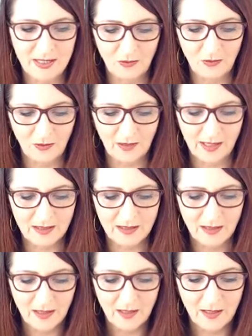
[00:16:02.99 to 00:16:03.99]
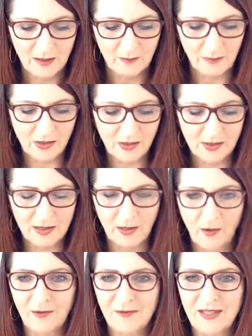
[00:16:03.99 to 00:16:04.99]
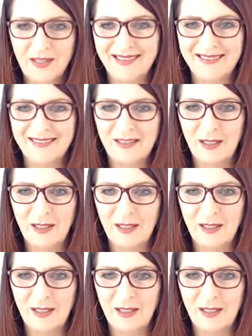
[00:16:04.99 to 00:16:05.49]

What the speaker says: or less, because a lot of the other